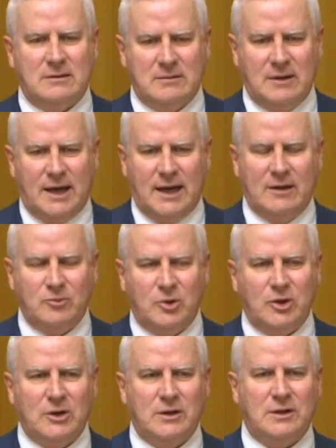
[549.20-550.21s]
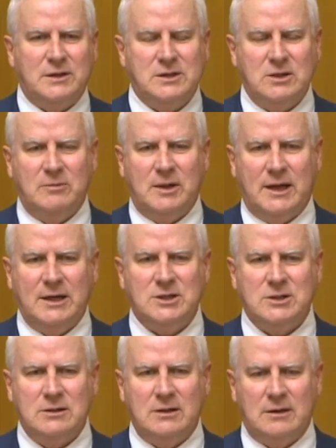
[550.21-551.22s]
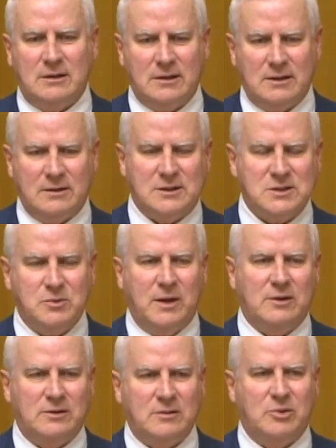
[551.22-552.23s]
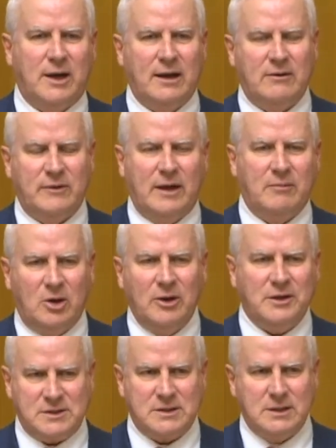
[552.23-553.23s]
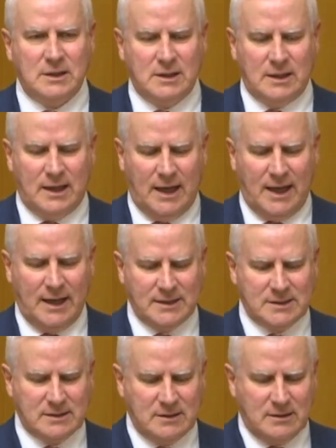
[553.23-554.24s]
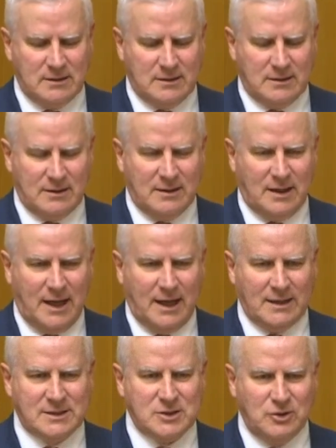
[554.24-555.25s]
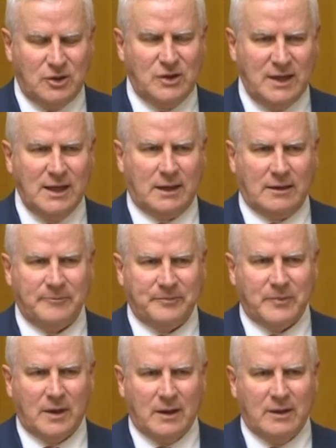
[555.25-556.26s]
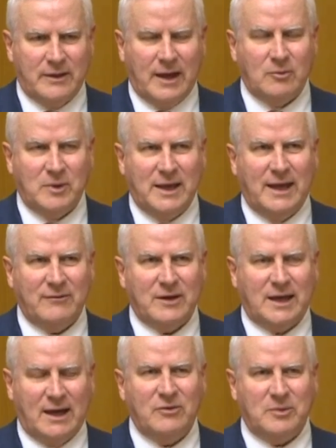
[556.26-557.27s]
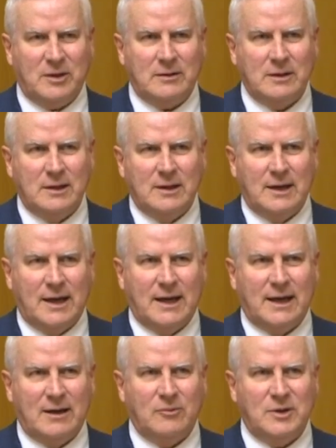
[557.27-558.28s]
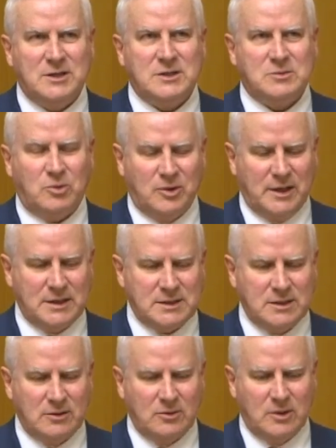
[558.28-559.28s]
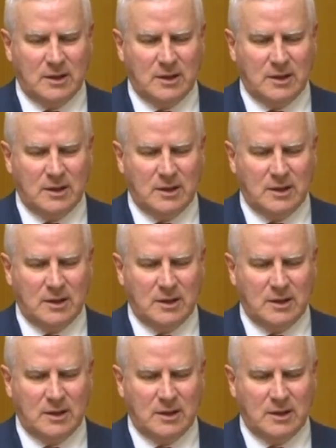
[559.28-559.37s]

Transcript: hard work and determination and the sweat on the brow of our miners. And to think that we have a government which is wanting to